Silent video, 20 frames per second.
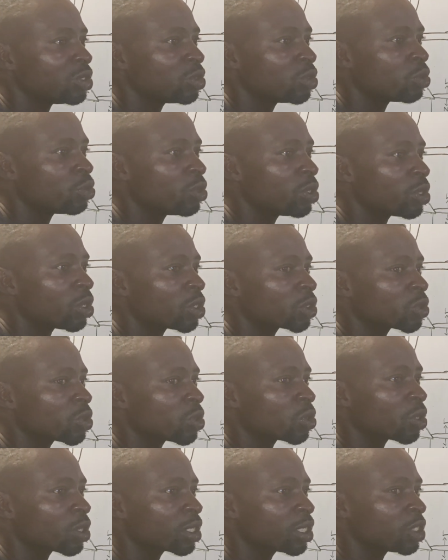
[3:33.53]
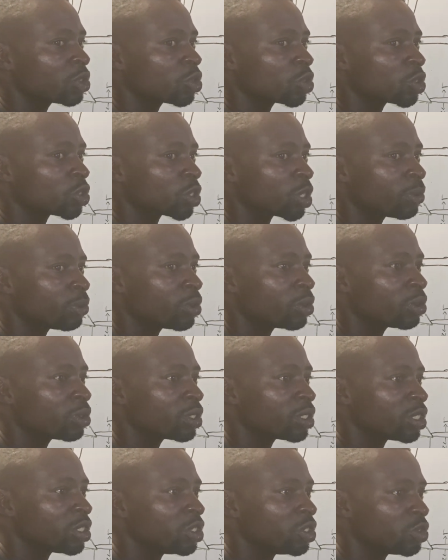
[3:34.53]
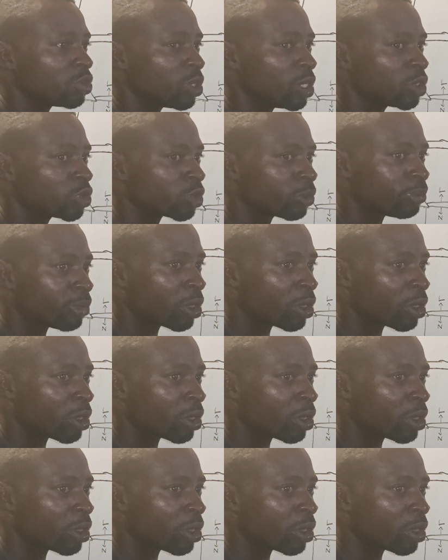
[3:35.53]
you will also run into trouble. It's going to